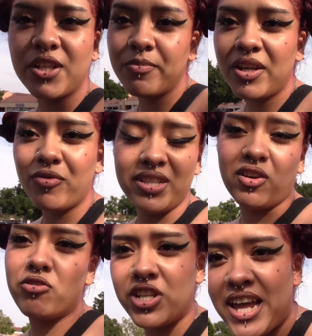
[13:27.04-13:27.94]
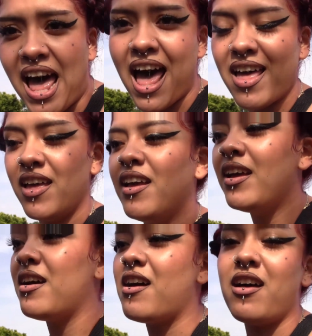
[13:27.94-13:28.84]
beef with Doja Cat?
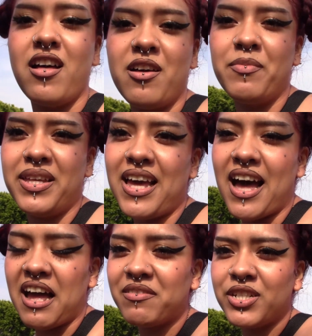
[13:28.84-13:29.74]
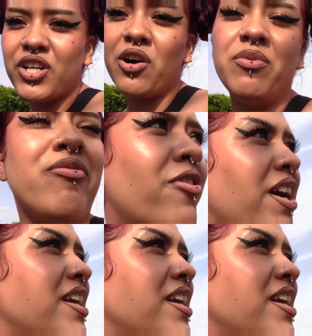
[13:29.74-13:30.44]
Yeah, I have to go before I